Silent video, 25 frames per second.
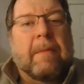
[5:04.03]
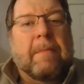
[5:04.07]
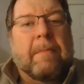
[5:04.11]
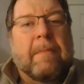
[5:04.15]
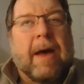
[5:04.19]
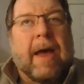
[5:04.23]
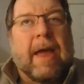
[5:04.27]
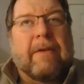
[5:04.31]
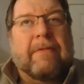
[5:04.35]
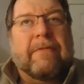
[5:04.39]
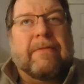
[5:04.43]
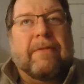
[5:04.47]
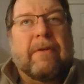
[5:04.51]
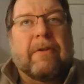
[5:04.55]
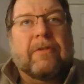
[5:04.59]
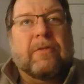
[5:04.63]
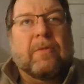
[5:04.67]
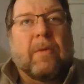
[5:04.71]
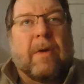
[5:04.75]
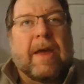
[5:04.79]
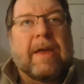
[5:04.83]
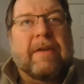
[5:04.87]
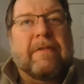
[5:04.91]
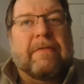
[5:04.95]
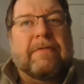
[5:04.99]
my first
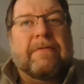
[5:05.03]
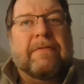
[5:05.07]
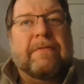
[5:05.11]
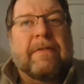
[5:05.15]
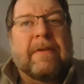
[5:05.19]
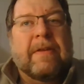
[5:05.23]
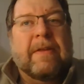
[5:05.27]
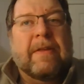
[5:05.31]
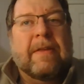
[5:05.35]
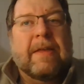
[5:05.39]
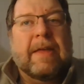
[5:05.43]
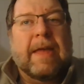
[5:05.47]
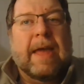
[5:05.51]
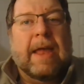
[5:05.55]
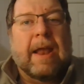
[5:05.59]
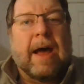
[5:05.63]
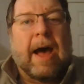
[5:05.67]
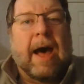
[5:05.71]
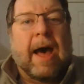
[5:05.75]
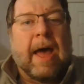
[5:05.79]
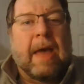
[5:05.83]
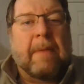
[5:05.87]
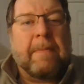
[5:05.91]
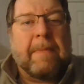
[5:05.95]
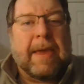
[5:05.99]
wife and
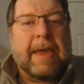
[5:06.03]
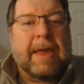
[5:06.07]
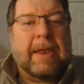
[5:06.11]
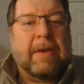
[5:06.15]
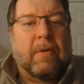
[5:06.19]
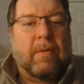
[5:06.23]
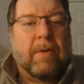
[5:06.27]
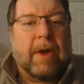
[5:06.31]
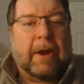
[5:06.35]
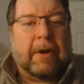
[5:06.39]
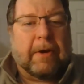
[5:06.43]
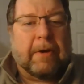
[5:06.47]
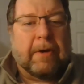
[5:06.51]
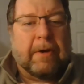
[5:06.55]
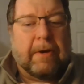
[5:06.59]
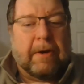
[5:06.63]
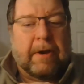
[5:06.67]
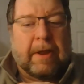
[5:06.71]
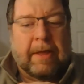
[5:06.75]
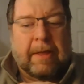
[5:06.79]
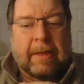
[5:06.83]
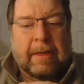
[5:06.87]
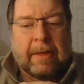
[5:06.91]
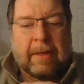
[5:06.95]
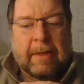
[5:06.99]
I made a
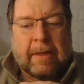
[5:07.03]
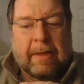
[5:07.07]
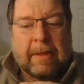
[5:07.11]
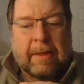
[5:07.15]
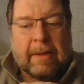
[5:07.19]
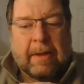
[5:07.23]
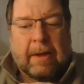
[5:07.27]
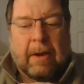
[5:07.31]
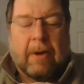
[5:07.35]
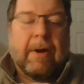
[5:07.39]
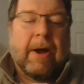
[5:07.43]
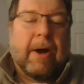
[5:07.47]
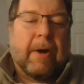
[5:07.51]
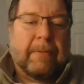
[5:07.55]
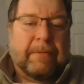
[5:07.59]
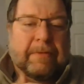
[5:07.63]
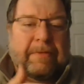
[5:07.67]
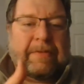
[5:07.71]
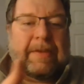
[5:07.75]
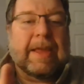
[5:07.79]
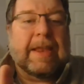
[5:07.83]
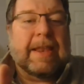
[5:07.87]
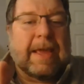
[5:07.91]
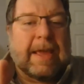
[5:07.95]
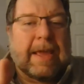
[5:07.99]
record, or a
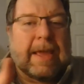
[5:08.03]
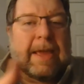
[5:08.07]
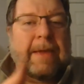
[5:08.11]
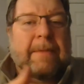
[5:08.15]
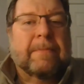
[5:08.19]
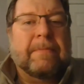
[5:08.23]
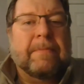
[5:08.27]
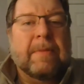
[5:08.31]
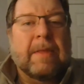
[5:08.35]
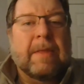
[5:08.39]
CD,